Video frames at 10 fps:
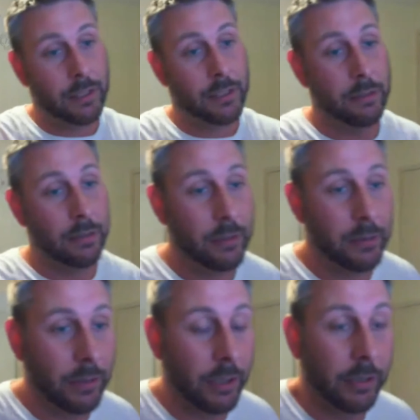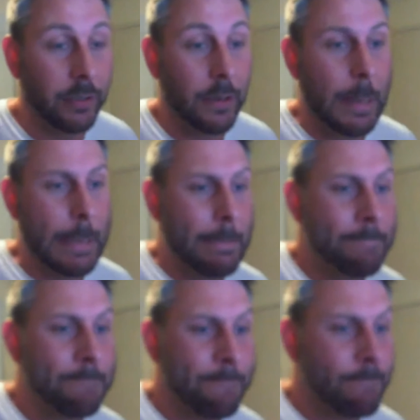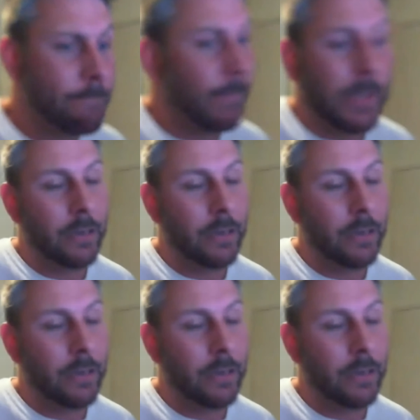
Let's do it, you know? It's